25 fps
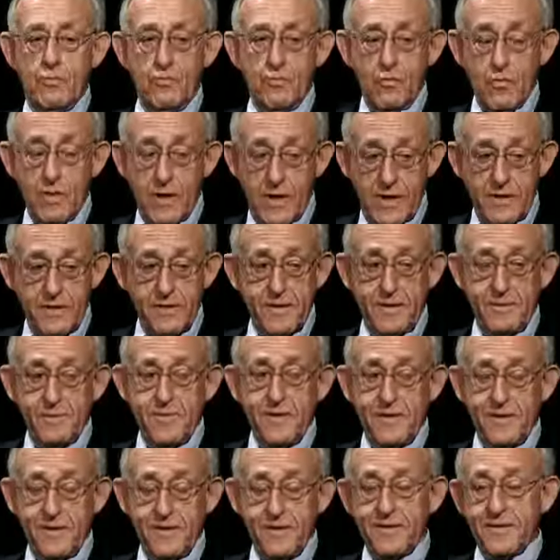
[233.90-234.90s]
Right, they
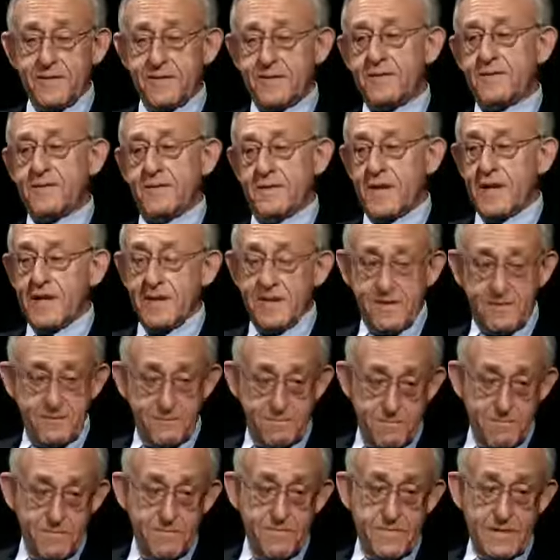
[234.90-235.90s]
may not get
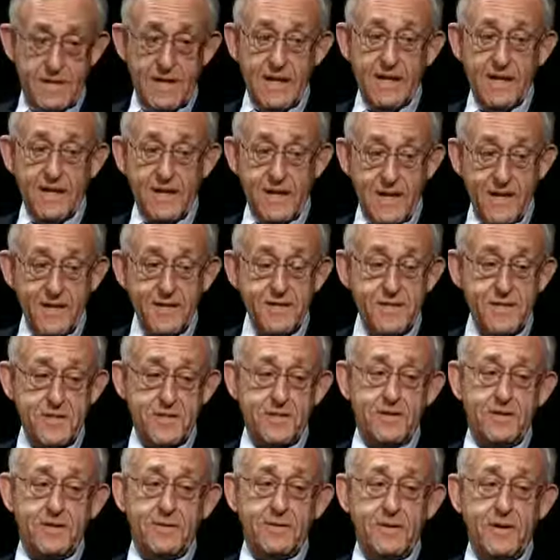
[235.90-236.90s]
lung
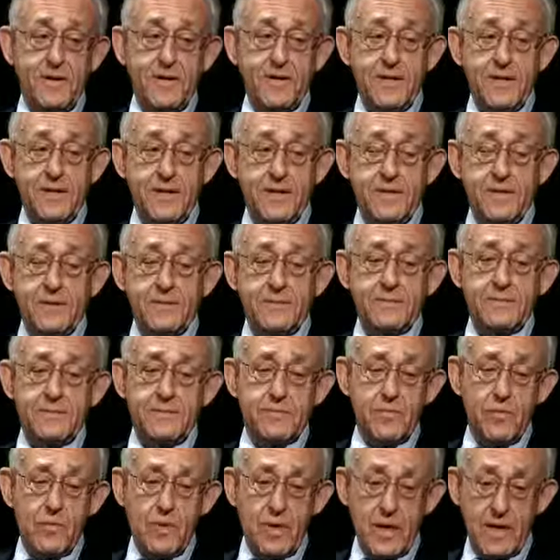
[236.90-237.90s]
cancer
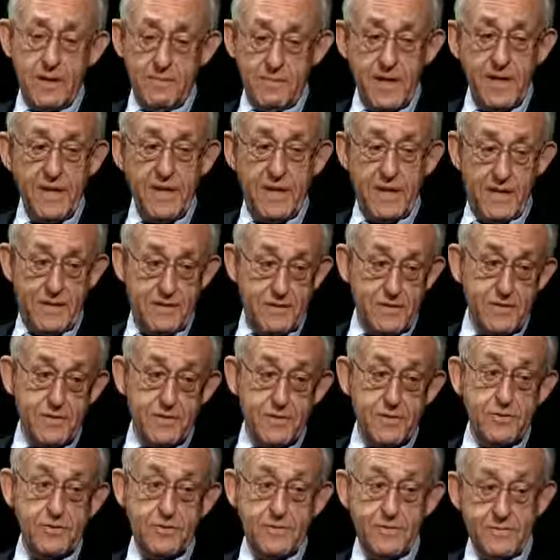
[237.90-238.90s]
while many others
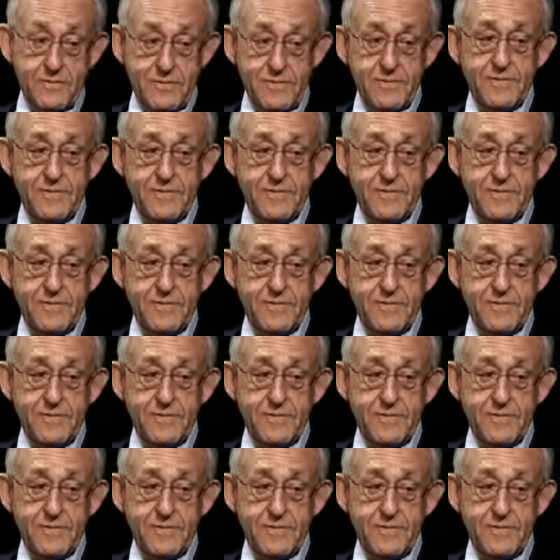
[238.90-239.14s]
do.